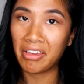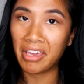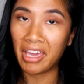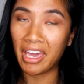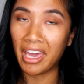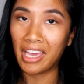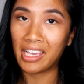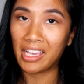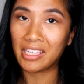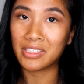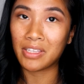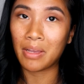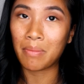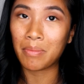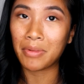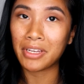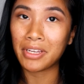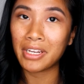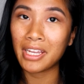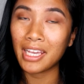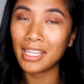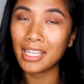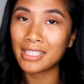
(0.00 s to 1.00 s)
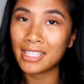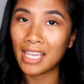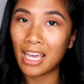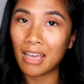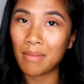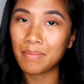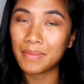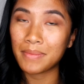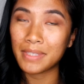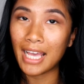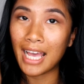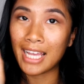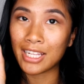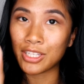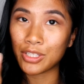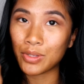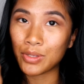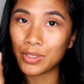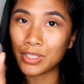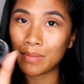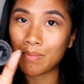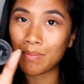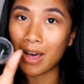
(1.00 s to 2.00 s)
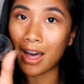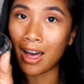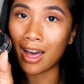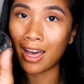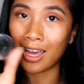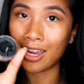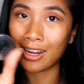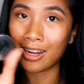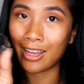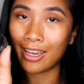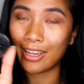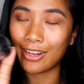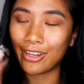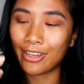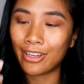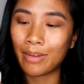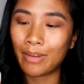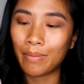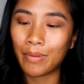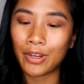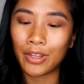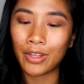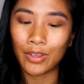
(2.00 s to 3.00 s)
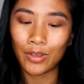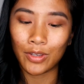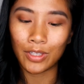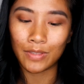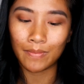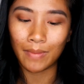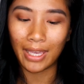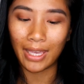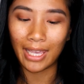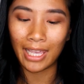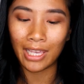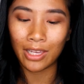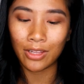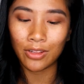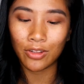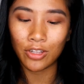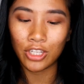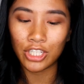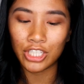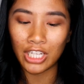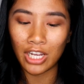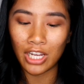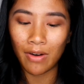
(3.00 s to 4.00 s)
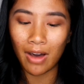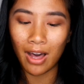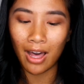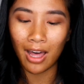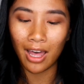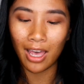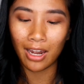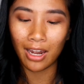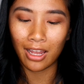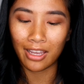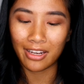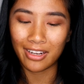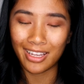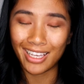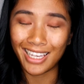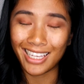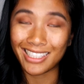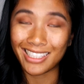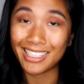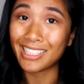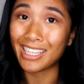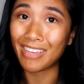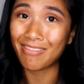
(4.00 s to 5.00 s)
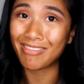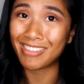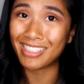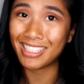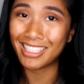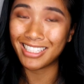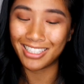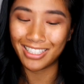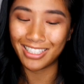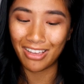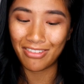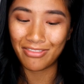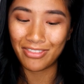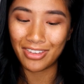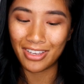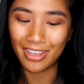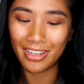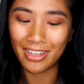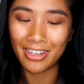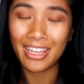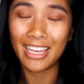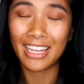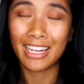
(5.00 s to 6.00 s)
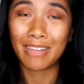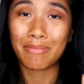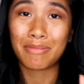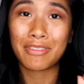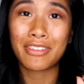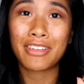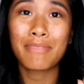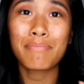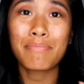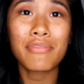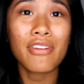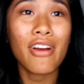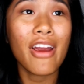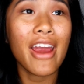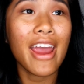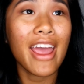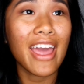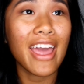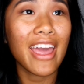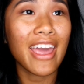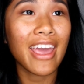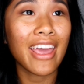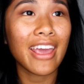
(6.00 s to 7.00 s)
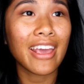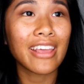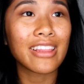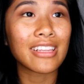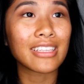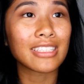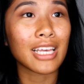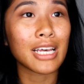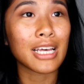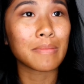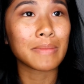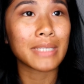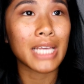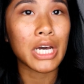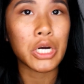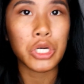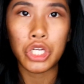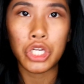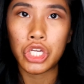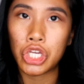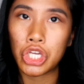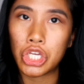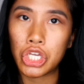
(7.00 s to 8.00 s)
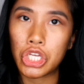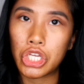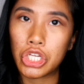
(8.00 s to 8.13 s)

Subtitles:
Okay, so I'm gonna attempt and do some eyeliner. I'm gonna use my Inglot gel eyeliner in 77 and I'm just gonna pray this comes out good.